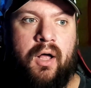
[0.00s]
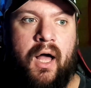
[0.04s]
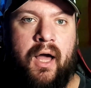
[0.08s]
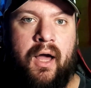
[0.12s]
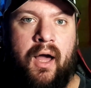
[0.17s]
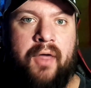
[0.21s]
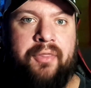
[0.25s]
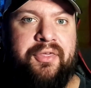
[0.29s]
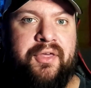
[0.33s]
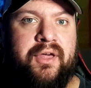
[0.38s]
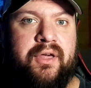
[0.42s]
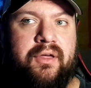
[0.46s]

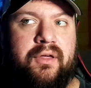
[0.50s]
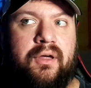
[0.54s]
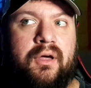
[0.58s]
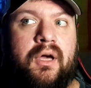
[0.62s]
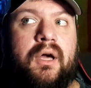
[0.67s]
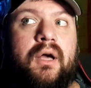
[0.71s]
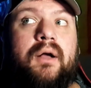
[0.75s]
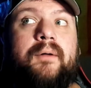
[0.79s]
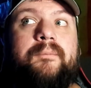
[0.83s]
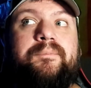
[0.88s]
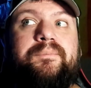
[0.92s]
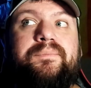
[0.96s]
I think
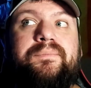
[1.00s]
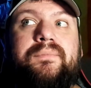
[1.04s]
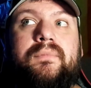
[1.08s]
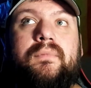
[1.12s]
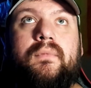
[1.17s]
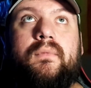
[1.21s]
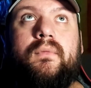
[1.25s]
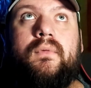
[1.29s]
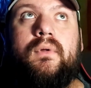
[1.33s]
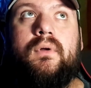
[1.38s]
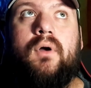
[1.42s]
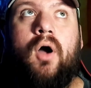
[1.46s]

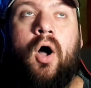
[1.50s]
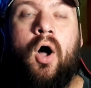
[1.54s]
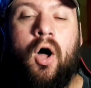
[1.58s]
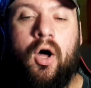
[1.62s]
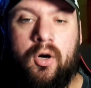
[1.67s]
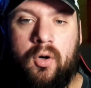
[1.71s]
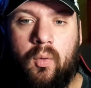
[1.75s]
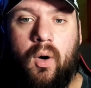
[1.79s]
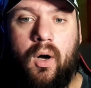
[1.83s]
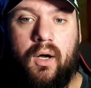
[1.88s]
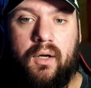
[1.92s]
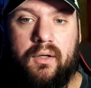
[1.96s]

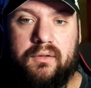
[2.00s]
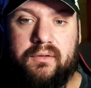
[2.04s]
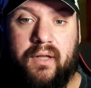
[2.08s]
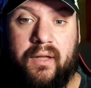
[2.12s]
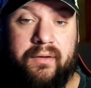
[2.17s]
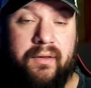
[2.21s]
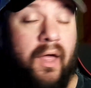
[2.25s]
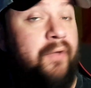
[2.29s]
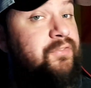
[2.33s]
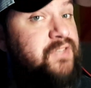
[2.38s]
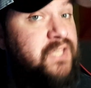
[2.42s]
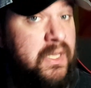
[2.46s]
Ottawa,
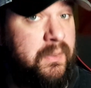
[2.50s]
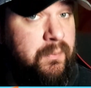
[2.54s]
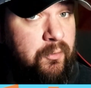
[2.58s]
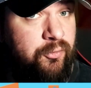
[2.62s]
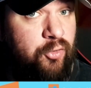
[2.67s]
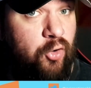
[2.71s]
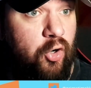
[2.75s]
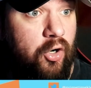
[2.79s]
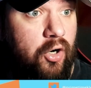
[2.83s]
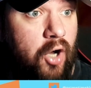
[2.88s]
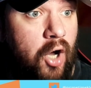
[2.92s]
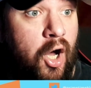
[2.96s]
I've said
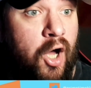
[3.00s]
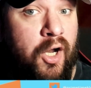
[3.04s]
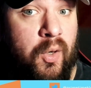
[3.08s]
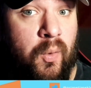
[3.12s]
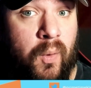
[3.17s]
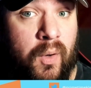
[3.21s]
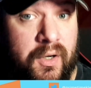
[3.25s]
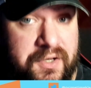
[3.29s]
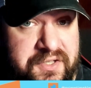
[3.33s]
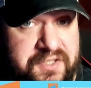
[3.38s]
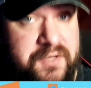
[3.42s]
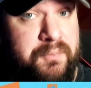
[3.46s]
before,
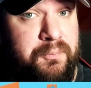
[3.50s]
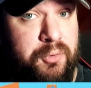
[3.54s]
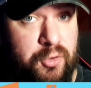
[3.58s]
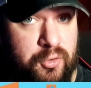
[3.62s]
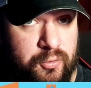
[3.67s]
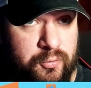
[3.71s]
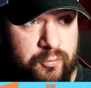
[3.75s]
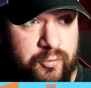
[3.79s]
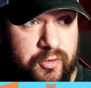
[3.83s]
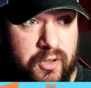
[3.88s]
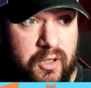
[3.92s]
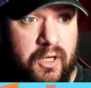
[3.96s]
Ottawa is
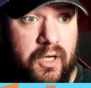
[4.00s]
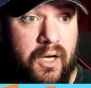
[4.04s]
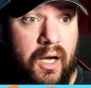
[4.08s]
improved.